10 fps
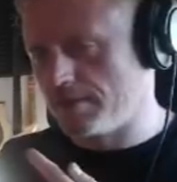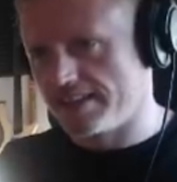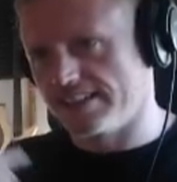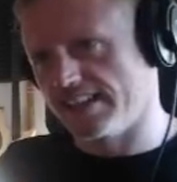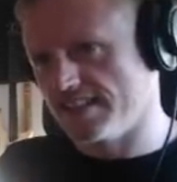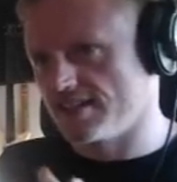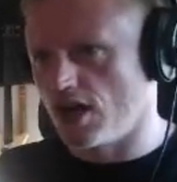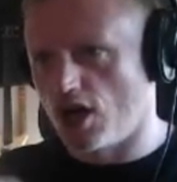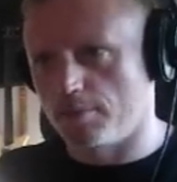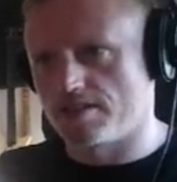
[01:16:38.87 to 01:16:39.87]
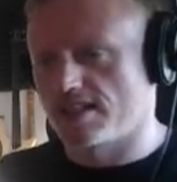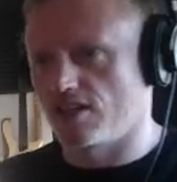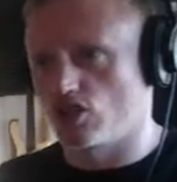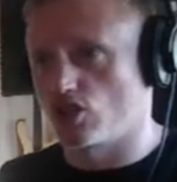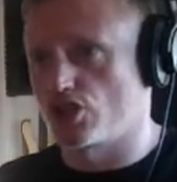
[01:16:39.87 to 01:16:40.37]
main lead harp is
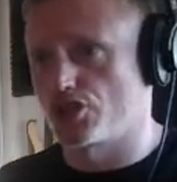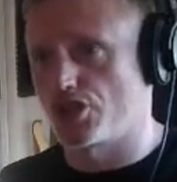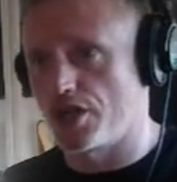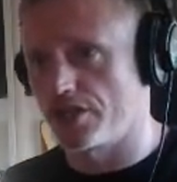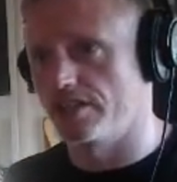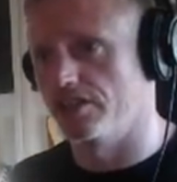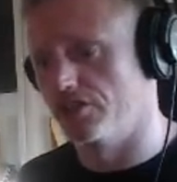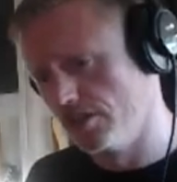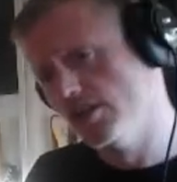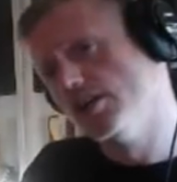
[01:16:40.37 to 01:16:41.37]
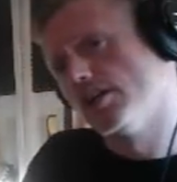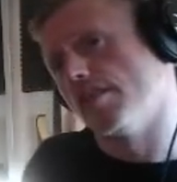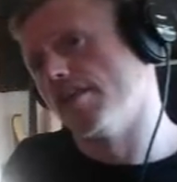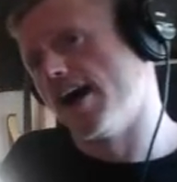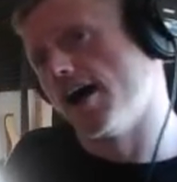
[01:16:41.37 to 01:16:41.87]
kind of just circling,
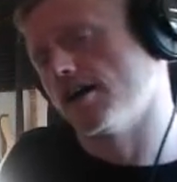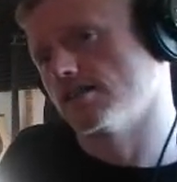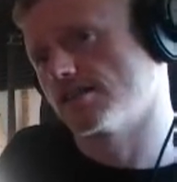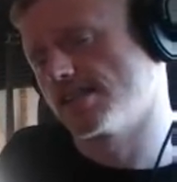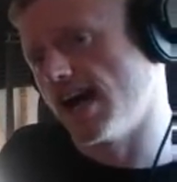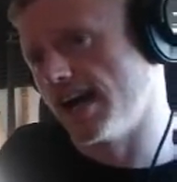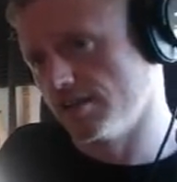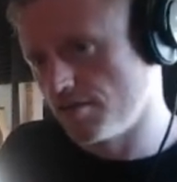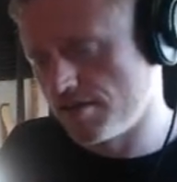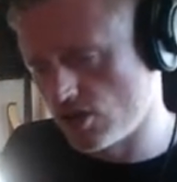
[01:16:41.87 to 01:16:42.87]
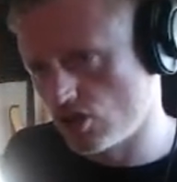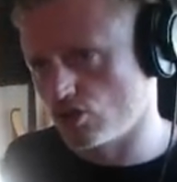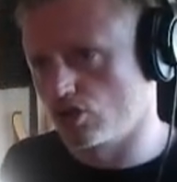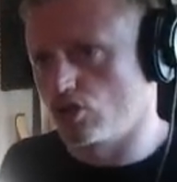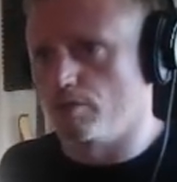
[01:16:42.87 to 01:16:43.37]
that Sylenth is
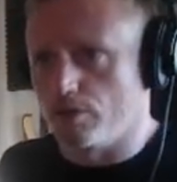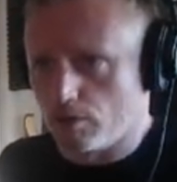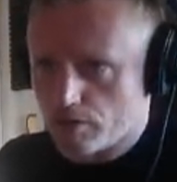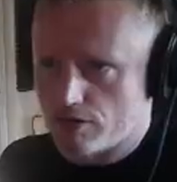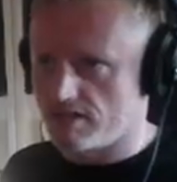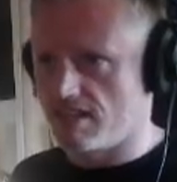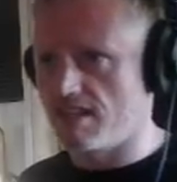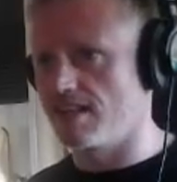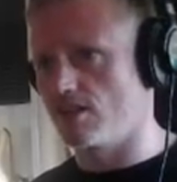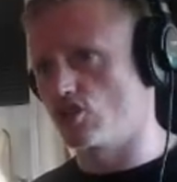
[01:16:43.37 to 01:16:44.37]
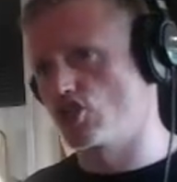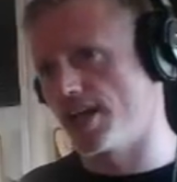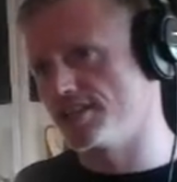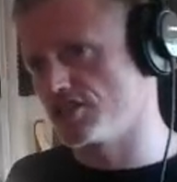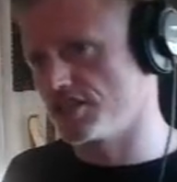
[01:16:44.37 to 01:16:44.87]
just coming up underneath it and just
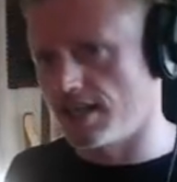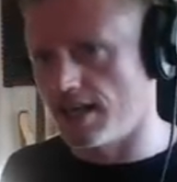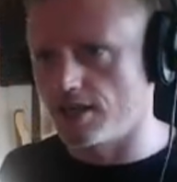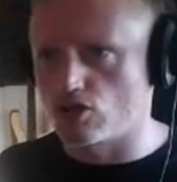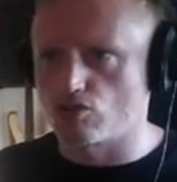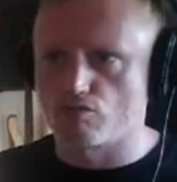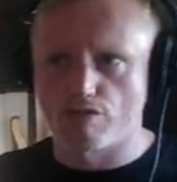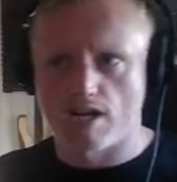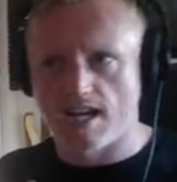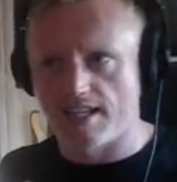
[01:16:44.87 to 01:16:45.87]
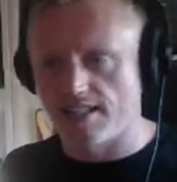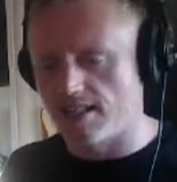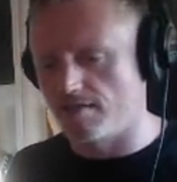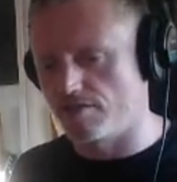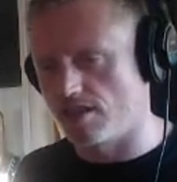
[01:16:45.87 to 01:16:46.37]
changing the key and just really
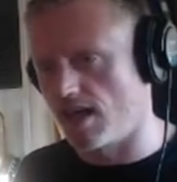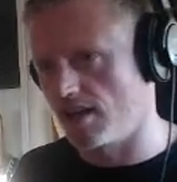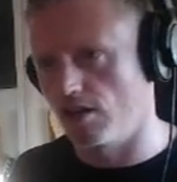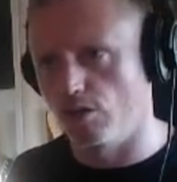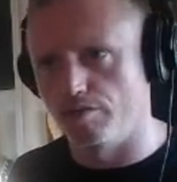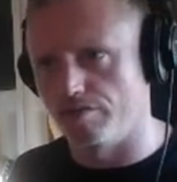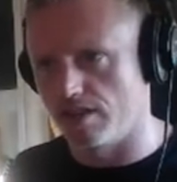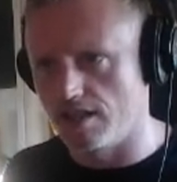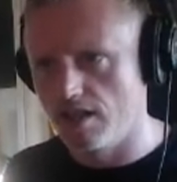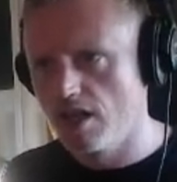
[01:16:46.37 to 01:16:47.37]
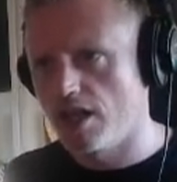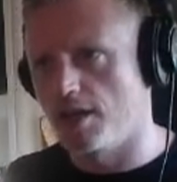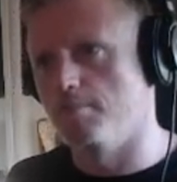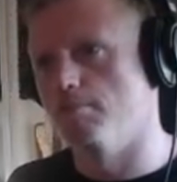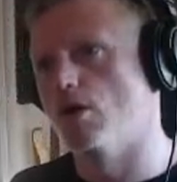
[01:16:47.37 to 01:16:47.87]
giving you that lovely
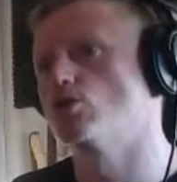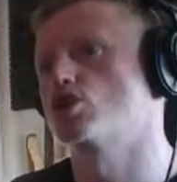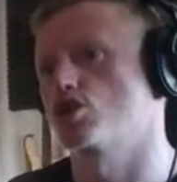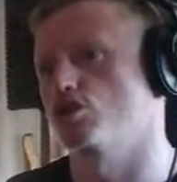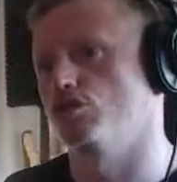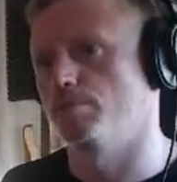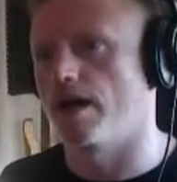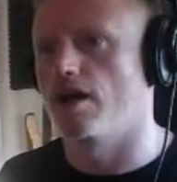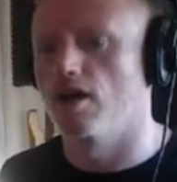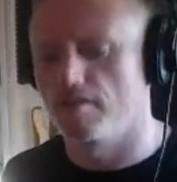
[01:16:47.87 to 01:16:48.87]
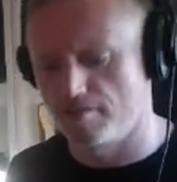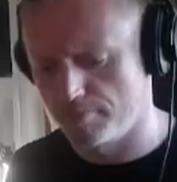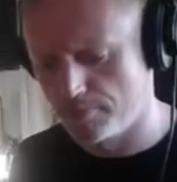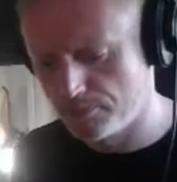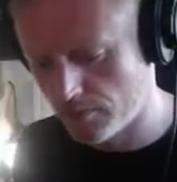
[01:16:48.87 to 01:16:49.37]
emotional payoff.
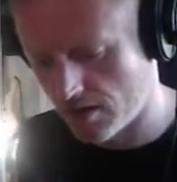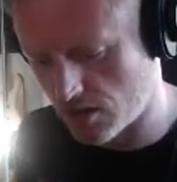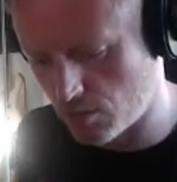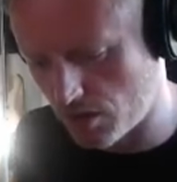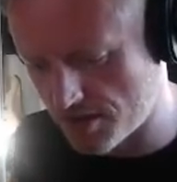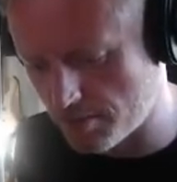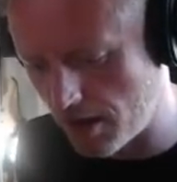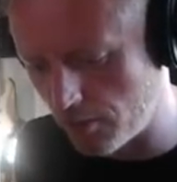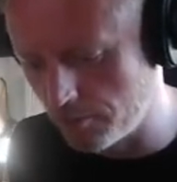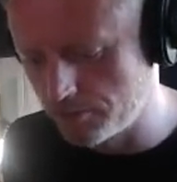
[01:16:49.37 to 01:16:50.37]
That's what it's about.